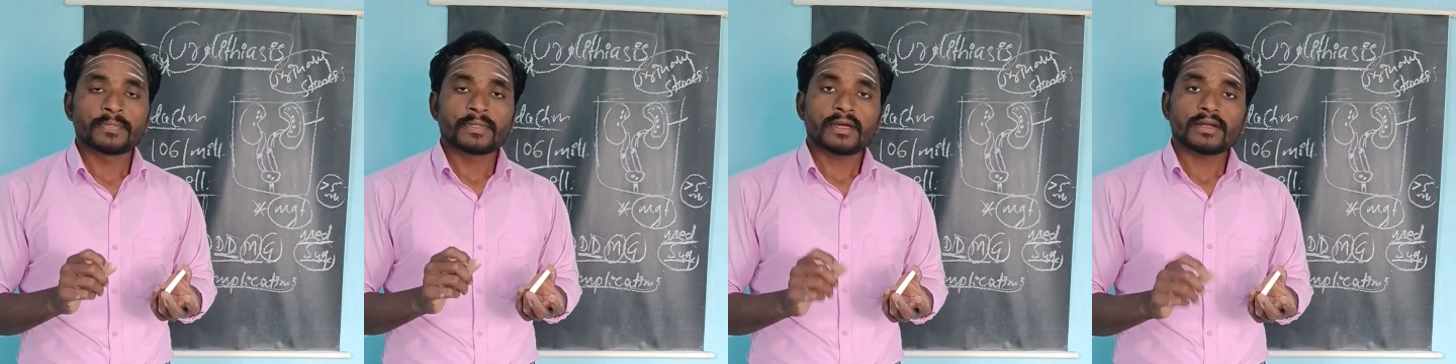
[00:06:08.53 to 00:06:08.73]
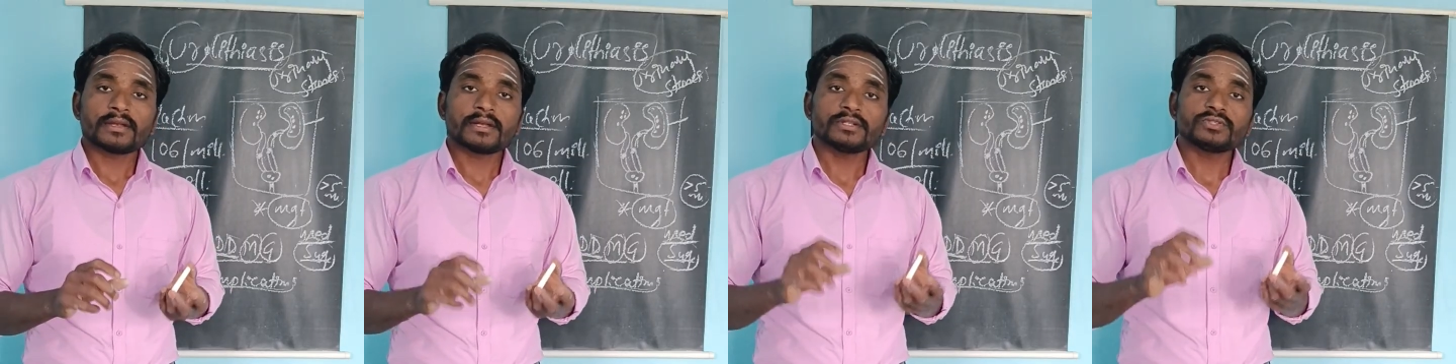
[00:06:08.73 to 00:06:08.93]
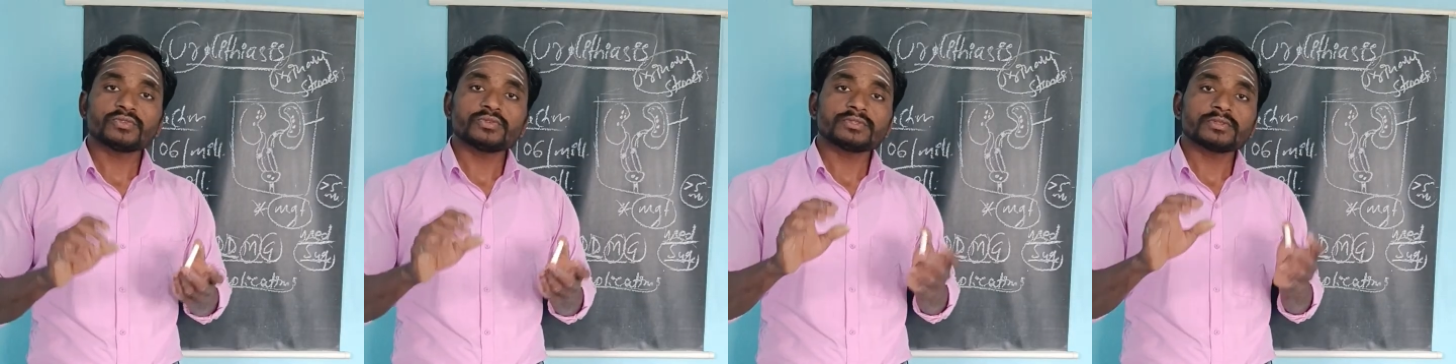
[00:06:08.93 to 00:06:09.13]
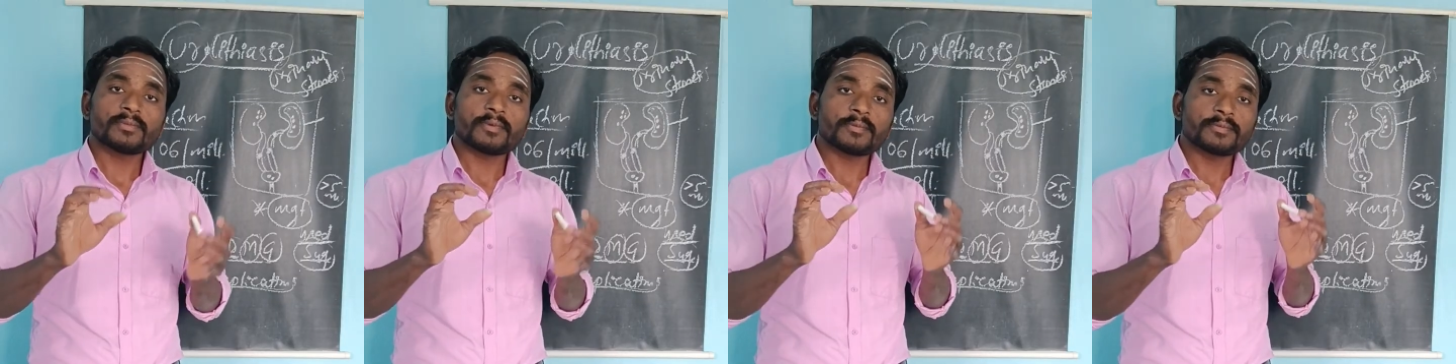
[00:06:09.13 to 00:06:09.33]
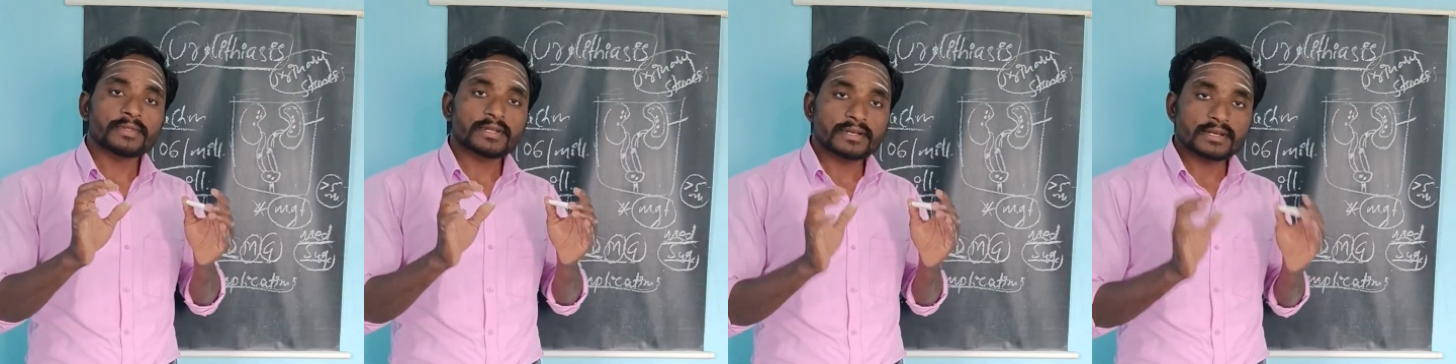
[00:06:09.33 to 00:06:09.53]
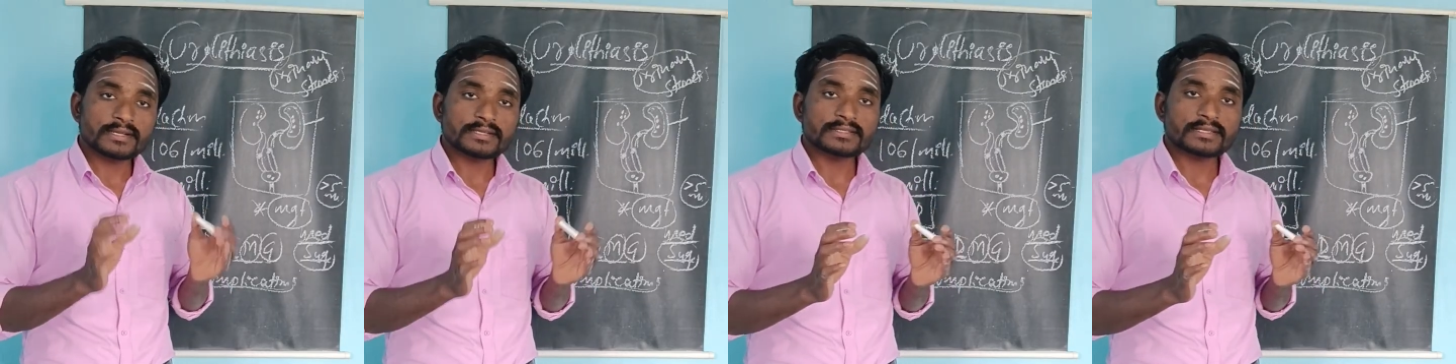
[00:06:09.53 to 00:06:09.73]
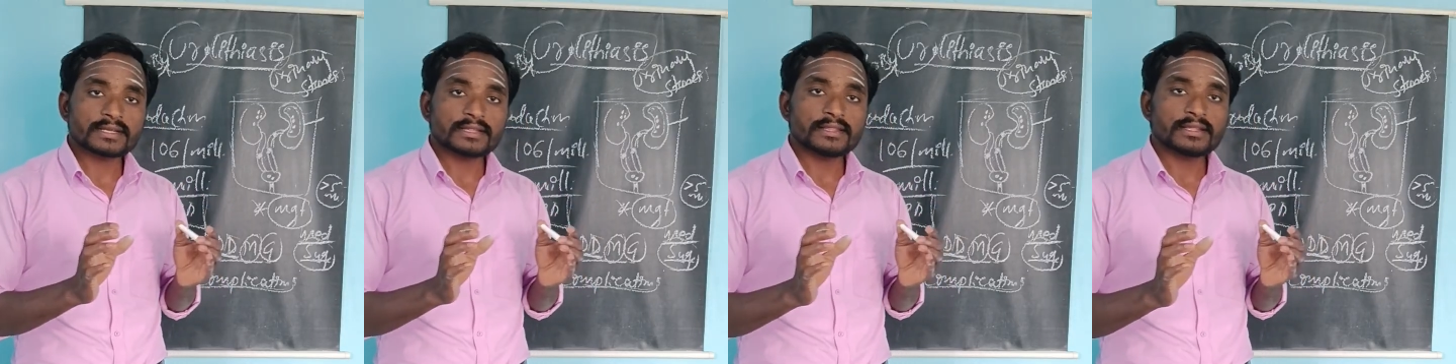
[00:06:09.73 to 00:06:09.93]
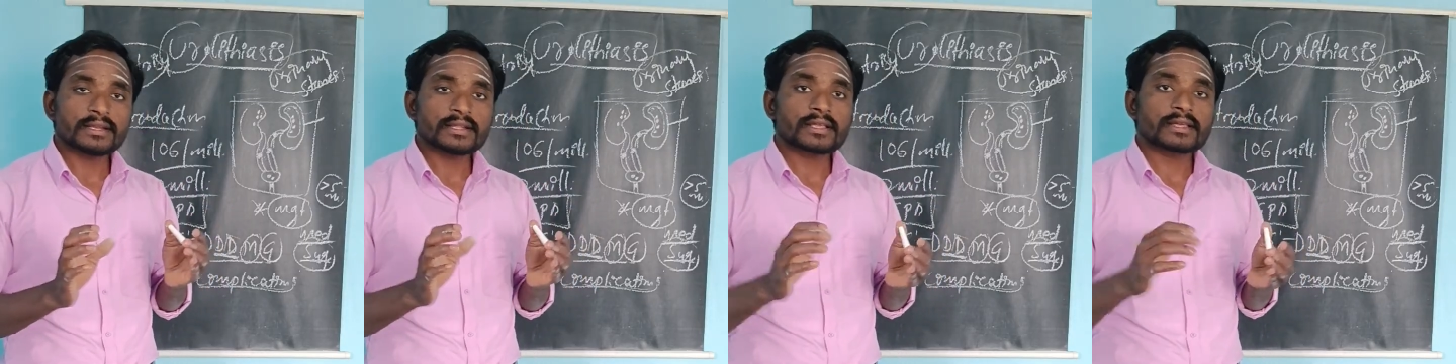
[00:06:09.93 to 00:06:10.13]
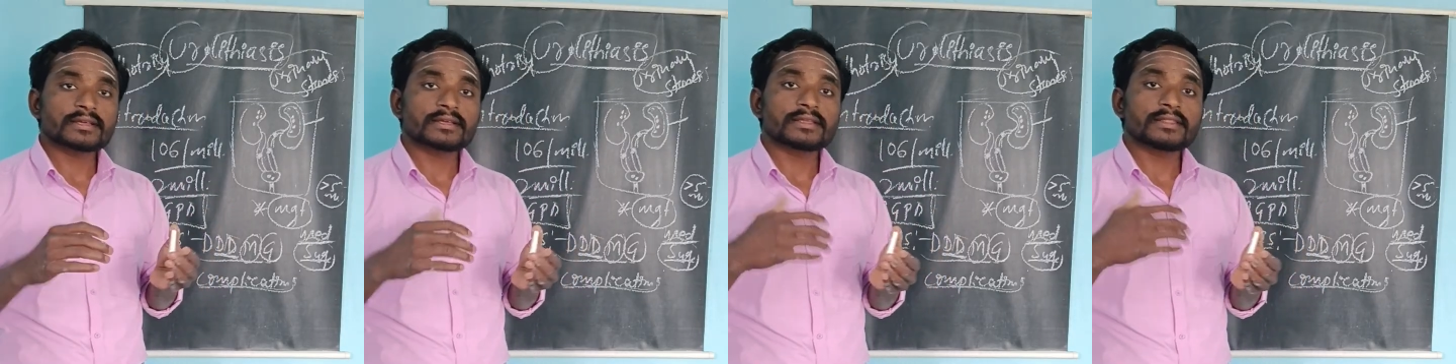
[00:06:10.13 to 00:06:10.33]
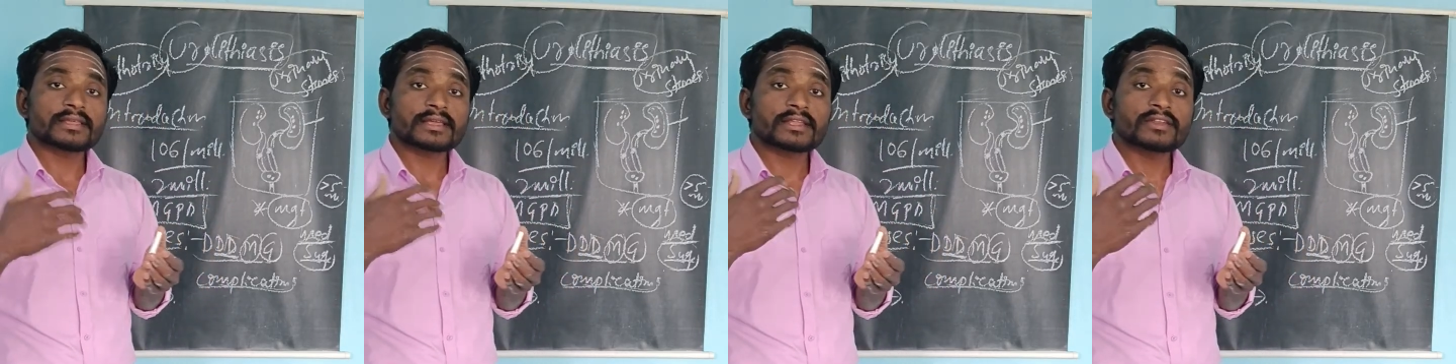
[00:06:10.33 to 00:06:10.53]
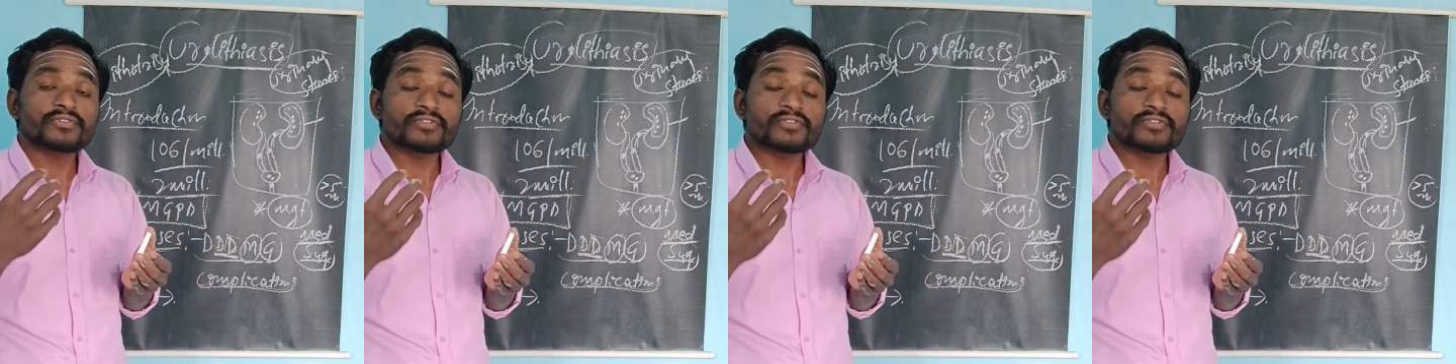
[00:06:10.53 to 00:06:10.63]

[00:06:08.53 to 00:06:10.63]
And also some of the drugs are there, they can